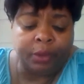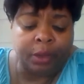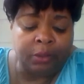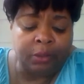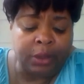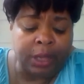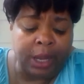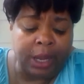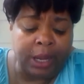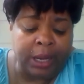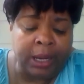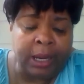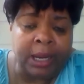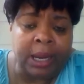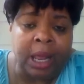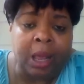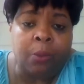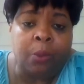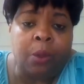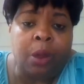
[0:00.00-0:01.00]
Okay,
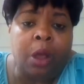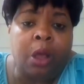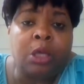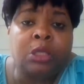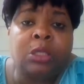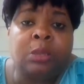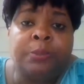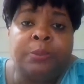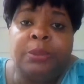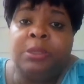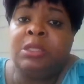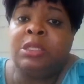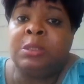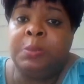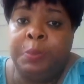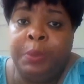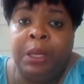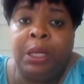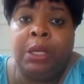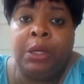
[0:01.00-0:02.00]
and I will also put a
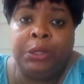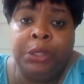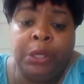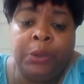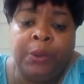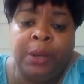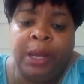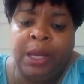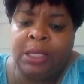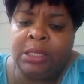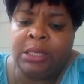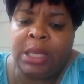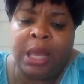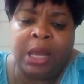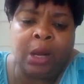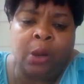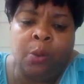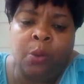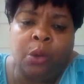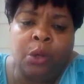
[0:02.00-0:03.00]
spell on your ass.
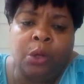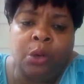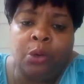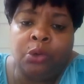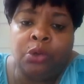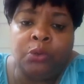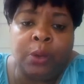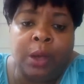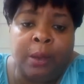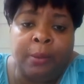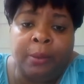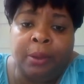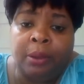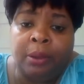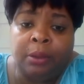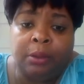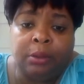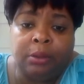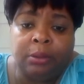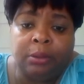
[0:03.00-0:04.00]
I don't want no
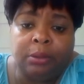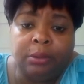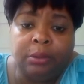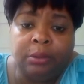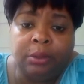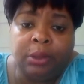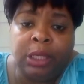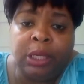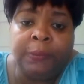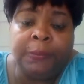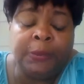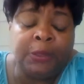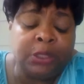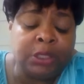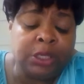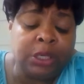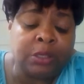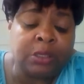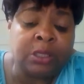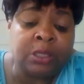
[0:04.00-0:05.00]
drama. Keep it
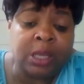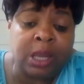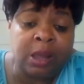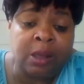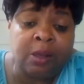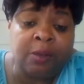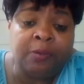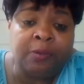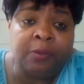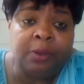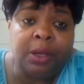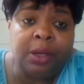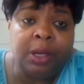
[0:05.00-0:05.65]
to yourself.